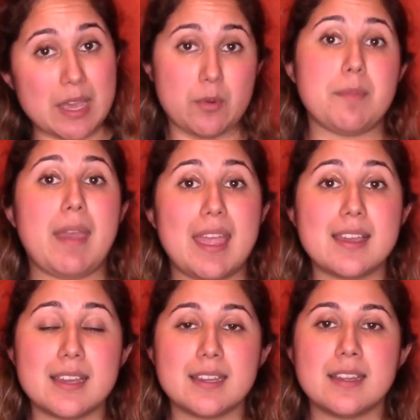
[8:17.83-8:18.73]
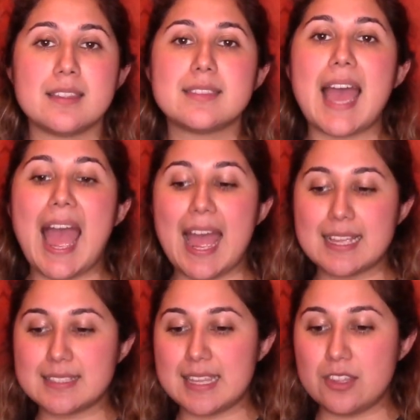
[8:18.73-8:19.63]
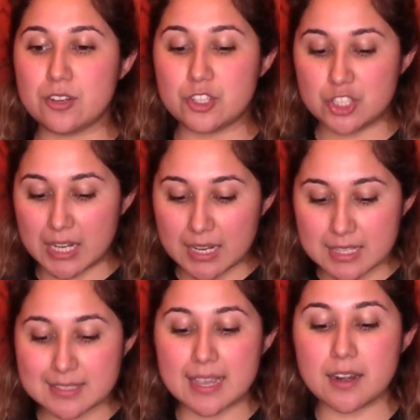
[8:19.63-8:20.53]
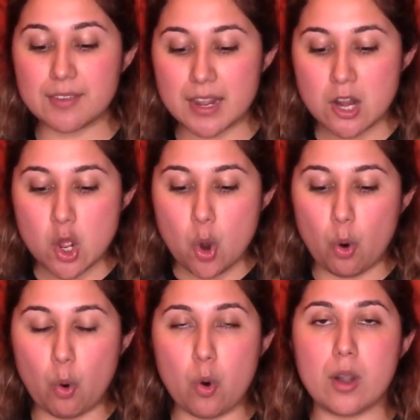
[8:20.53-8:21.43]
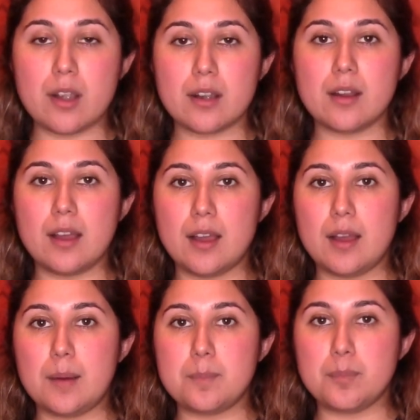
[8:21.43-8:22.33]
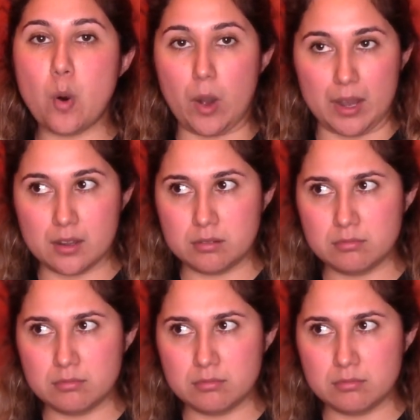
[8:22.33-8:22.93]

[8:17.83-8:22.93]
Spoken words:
that we make that has either chicken inside of it or pork.